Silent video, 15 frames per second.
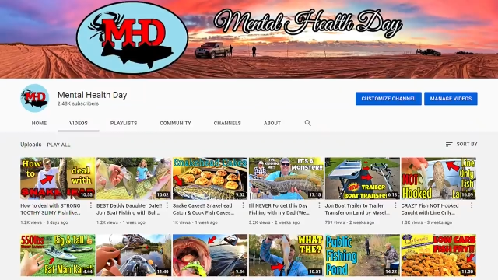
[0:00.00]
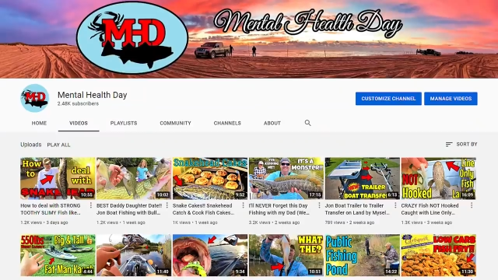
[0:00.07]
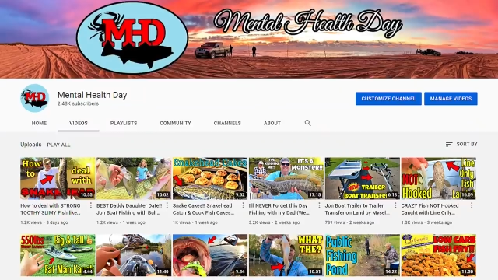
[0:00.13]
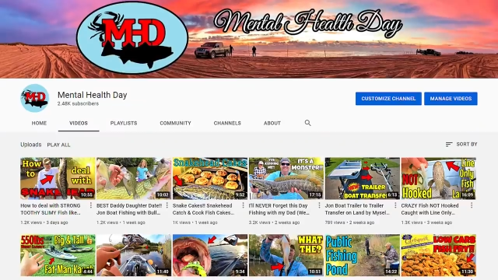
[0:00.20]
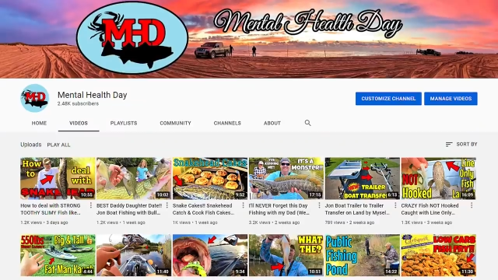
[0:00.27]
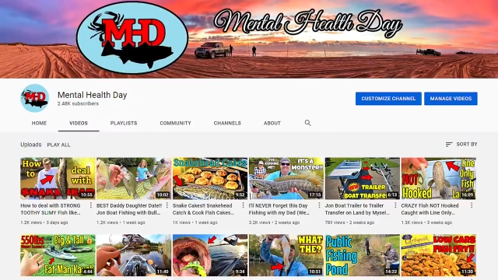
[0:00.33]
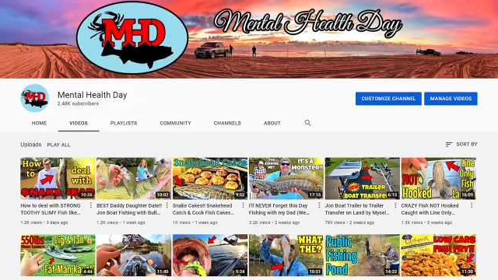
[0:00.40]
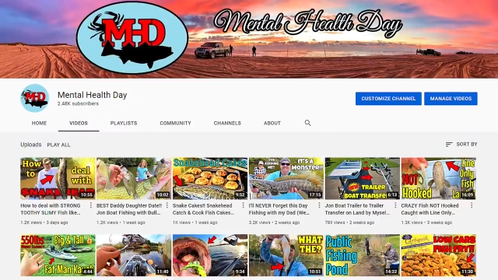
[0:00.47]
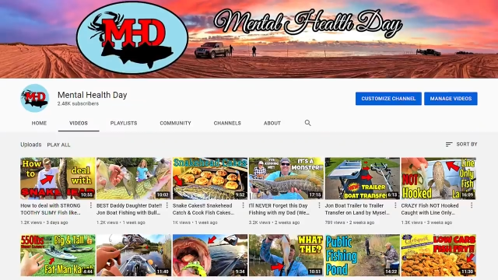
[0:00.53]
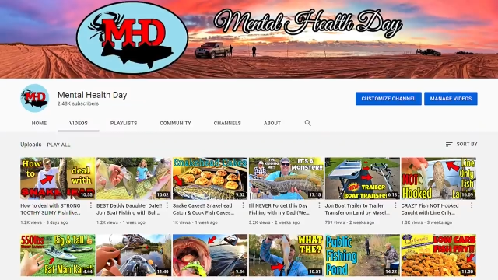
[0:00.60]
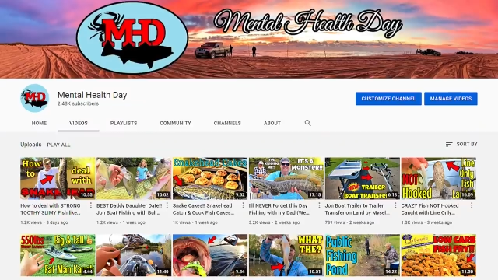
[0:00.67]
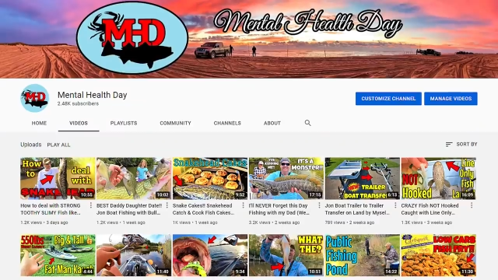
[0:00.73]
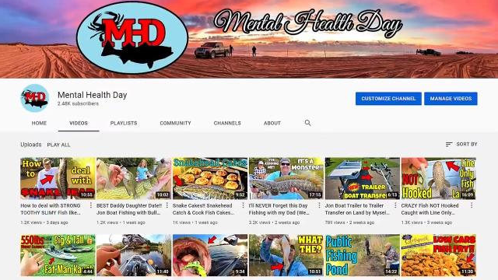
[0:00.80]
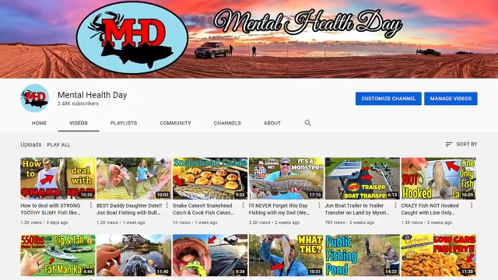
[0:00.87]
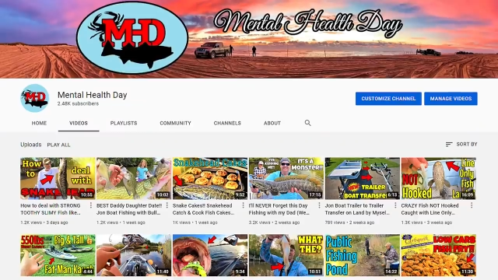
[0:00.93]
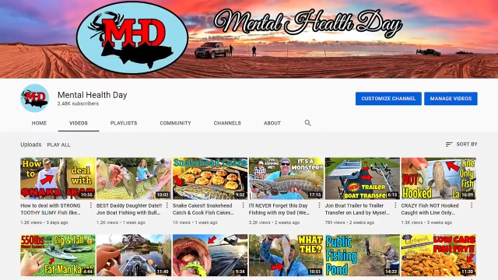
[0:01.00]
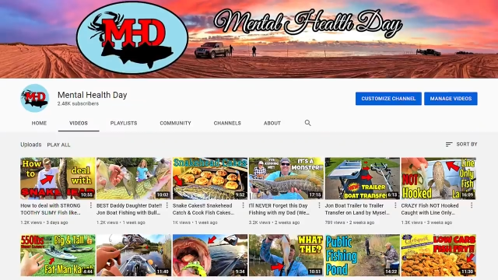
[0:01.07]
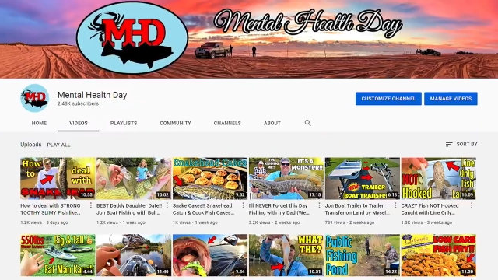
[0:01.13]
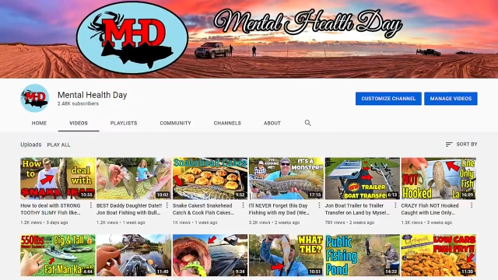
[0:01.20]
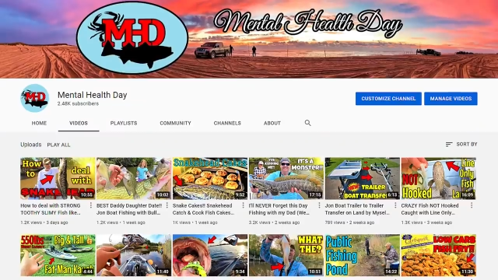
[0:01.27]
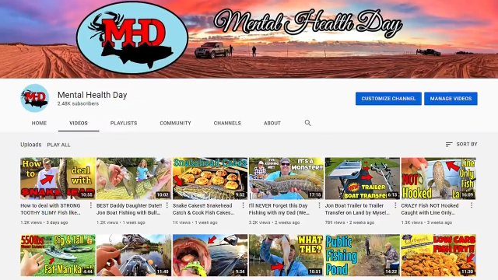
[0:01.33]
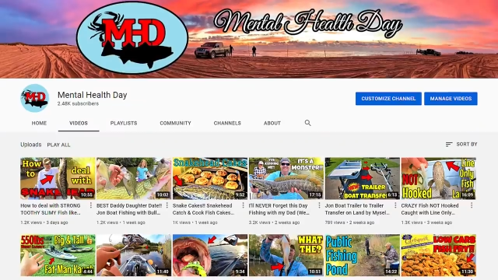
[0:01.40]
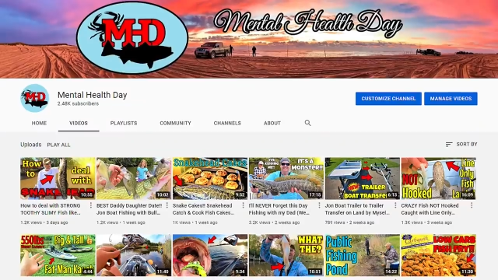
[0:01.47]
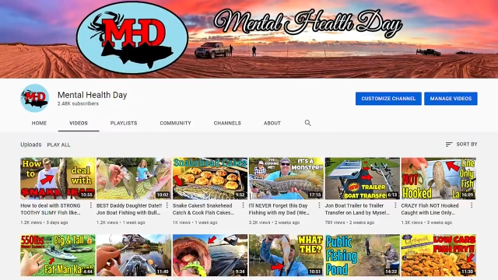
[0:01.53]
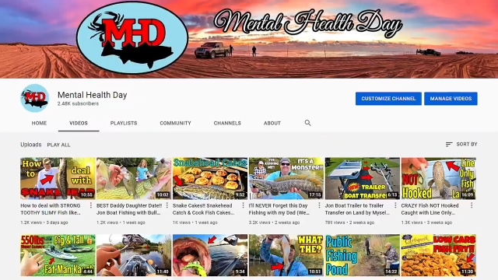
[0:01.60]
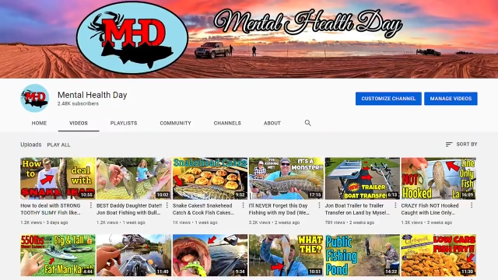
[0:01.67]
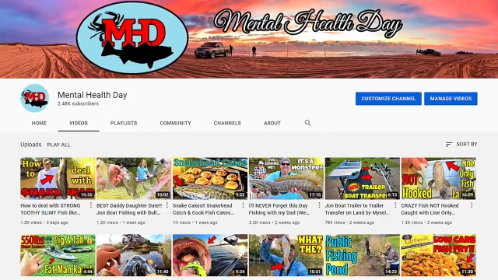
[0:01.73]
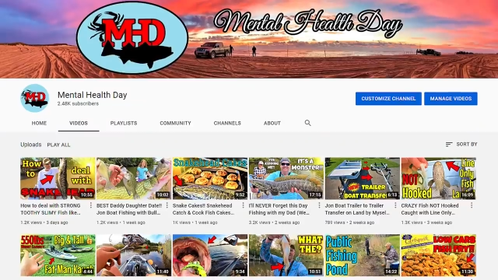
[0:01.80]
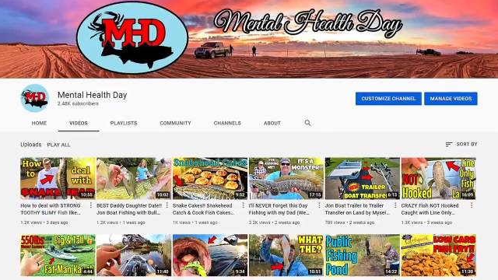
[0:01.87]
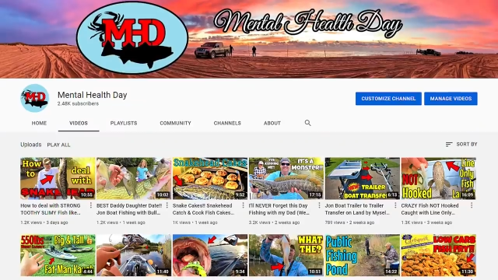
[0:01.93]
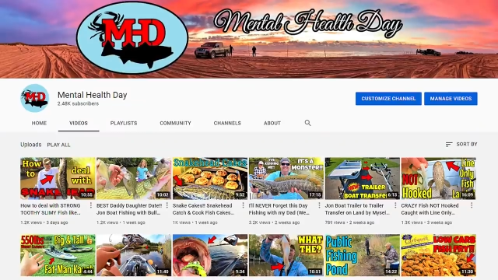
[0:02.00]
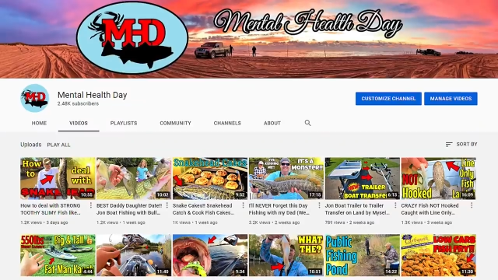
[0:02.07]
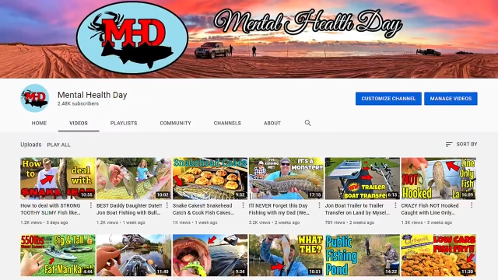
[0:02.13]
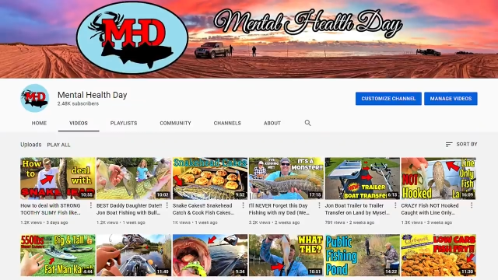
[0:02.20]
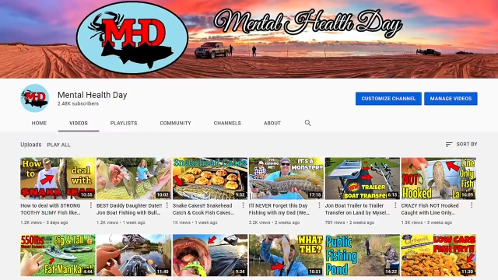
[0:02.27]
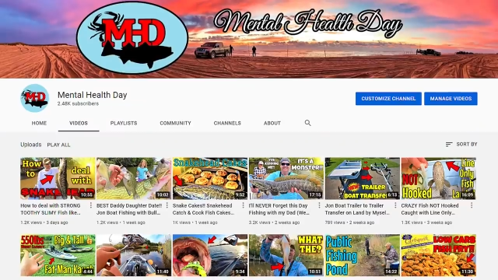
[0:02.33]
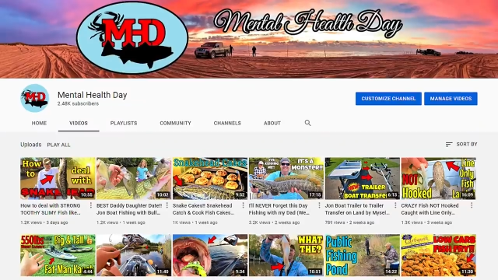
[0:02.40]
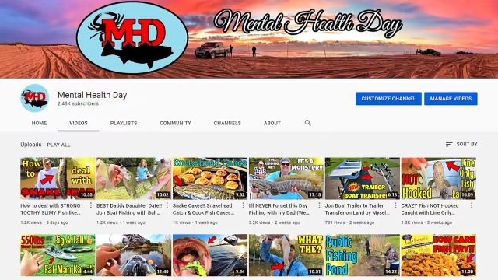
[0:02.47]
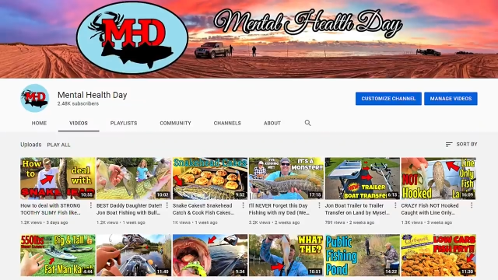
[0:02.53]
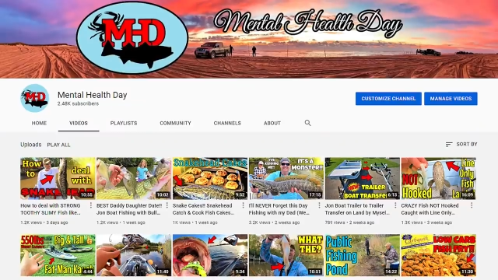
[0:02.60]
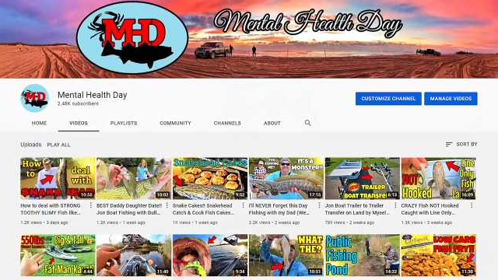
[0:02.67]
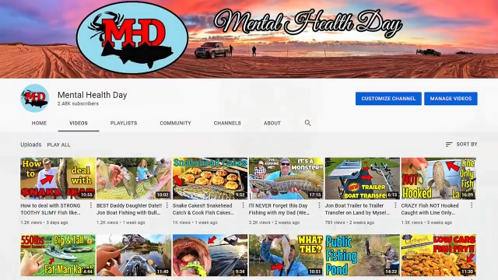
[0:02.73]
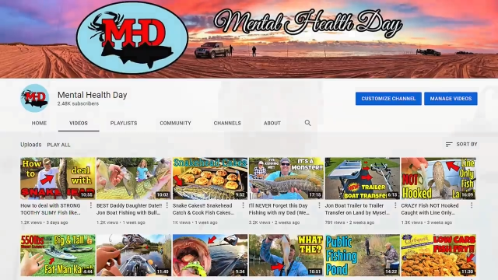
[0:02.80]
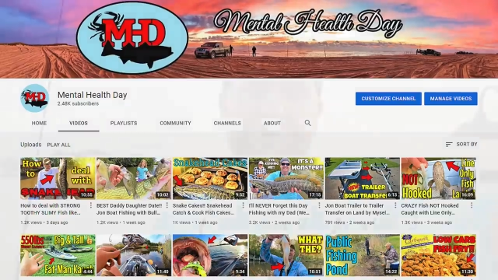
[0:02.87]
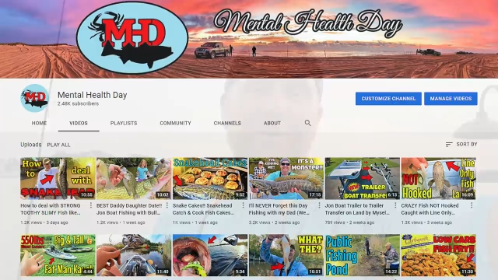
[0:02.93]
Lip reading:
No face is visible, so there are no lips to read.